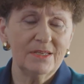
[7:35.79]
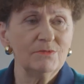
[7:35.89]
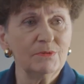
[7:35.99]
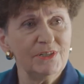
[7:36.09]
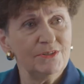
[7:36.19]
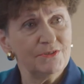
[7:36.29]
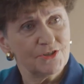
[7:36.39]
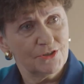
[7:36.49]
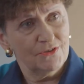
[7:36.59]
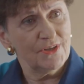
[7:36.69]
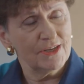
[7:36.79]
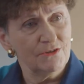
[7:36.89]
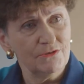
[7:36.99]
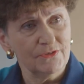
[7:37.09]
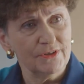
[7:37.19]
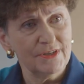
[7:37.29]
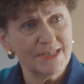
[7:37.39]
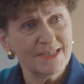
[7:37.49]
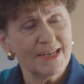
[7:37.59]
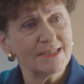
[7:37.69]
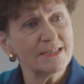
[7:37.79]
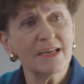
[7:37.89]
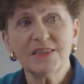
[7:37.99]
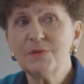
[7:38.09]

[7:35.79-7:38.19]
What we do is turn that over and say it's not